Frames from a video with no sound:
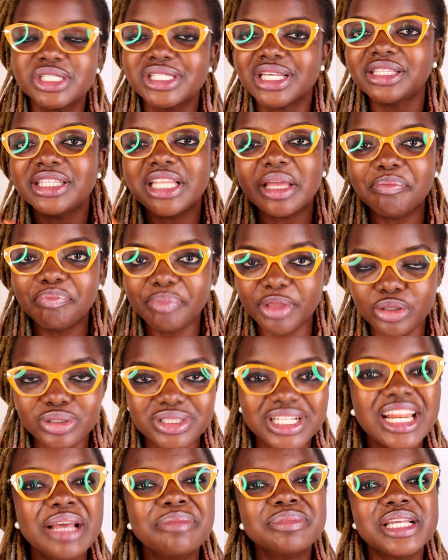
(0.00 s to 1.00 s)
send them mails,
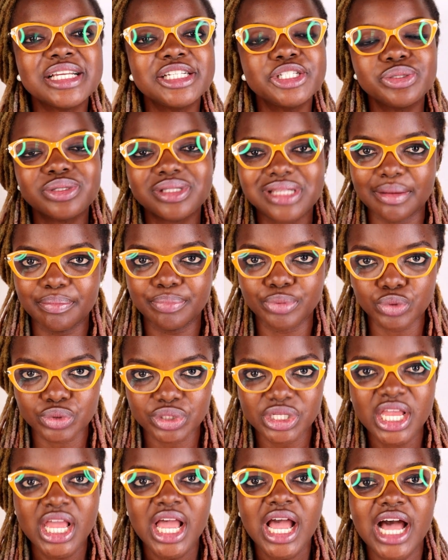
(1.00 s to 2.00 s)
let them send you
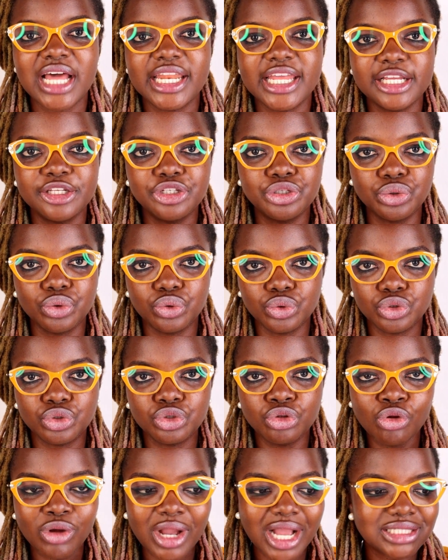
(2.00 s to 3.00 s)
samples, and then
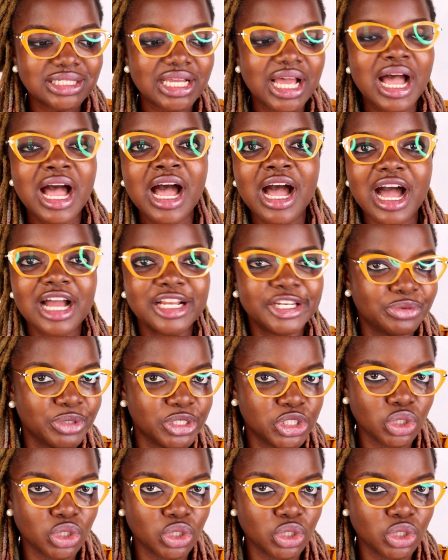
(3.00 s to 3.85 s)
look at the